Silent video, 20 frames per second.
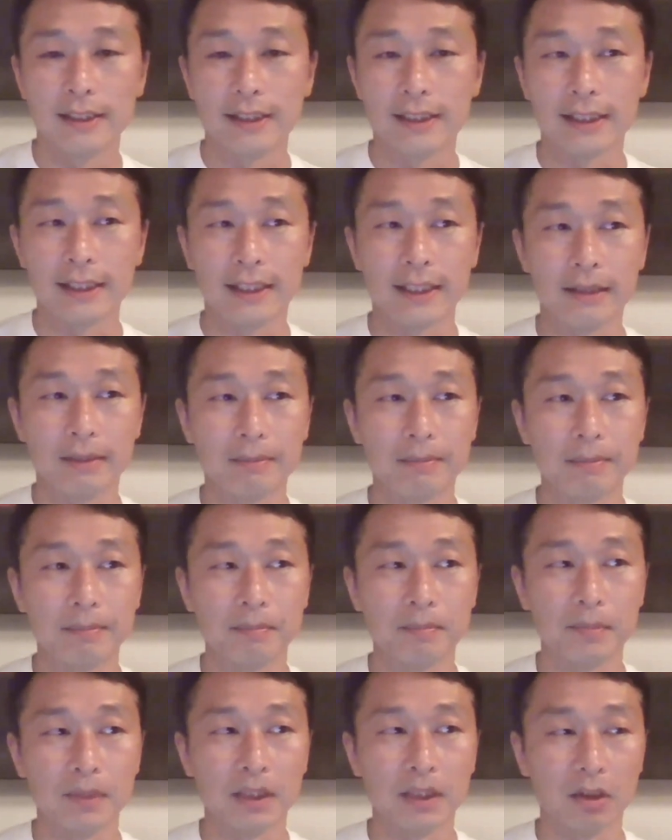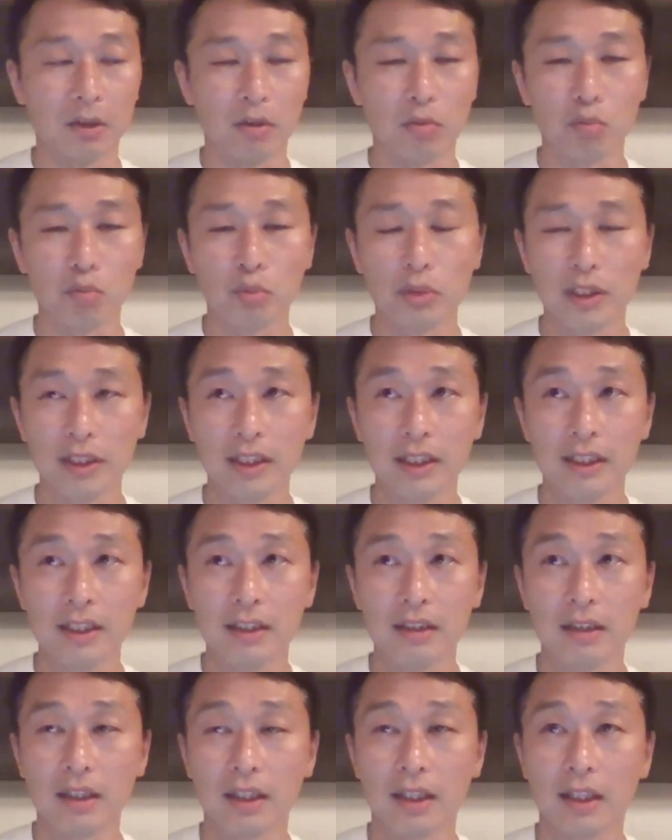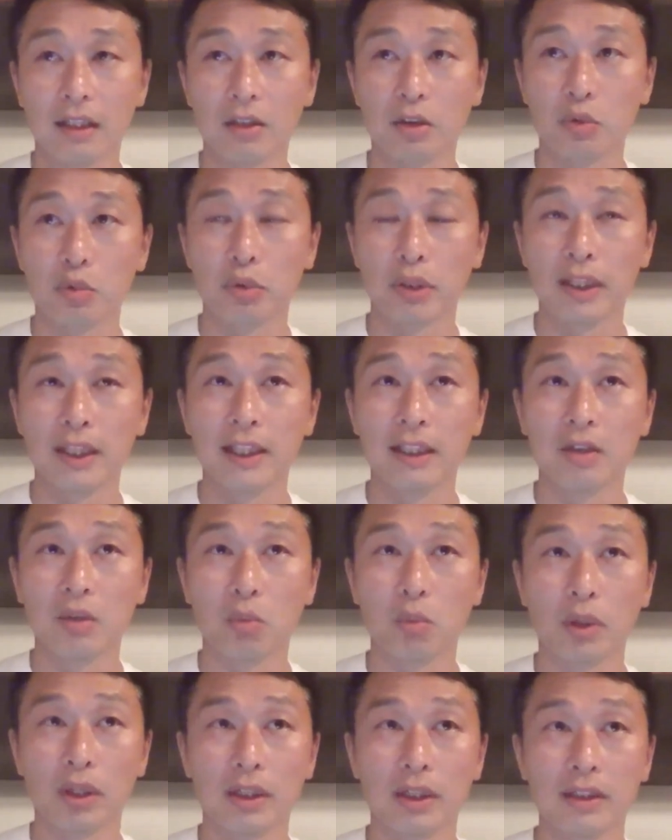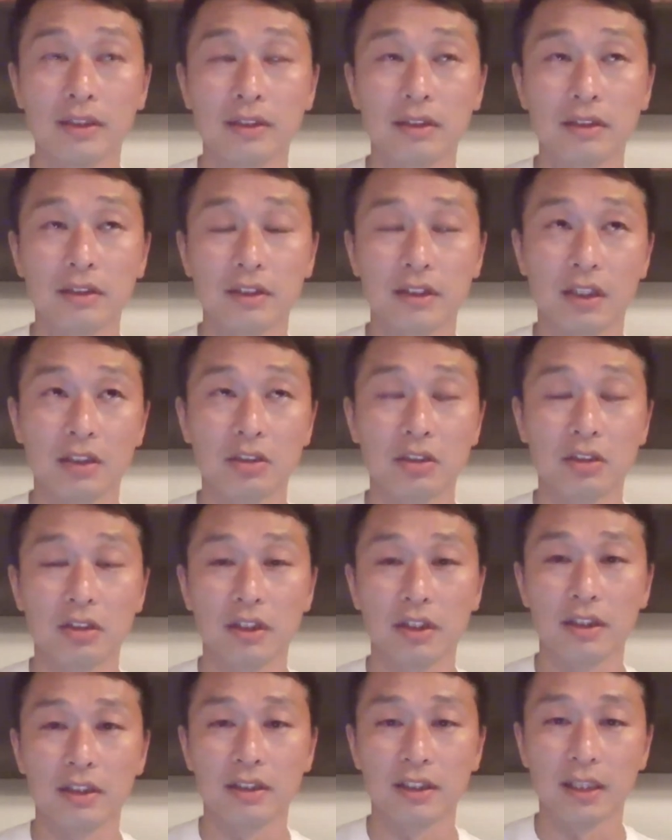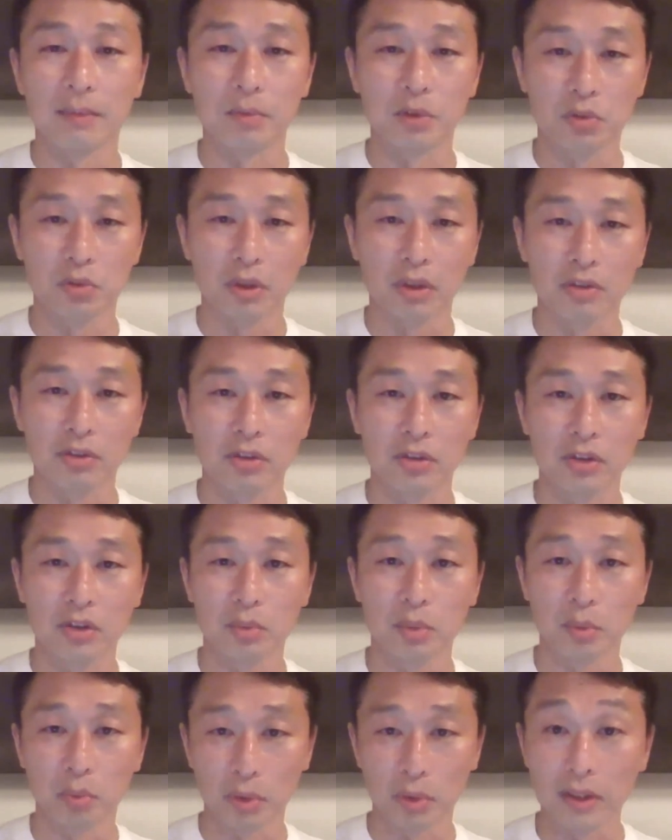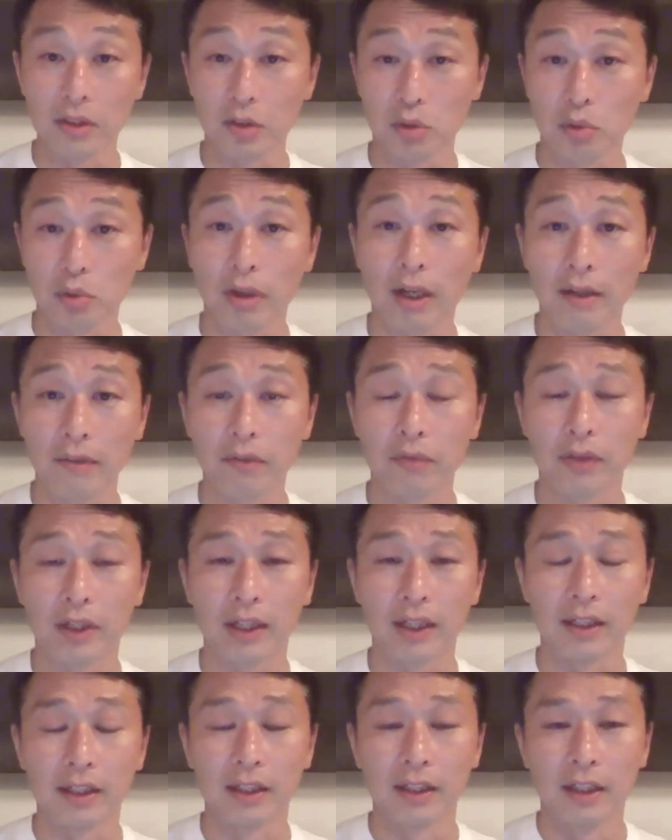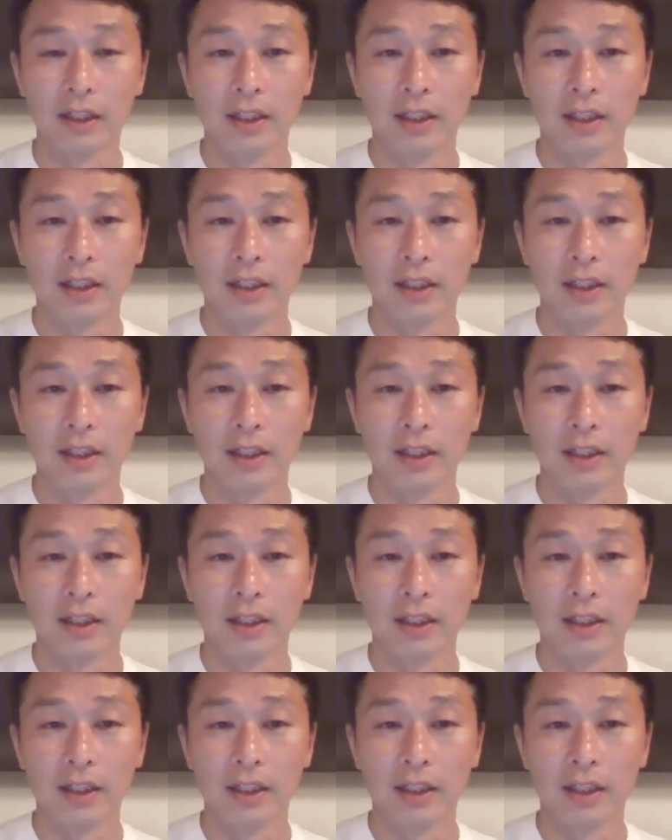And really creating what is essentially the same structure as we would in TradFi.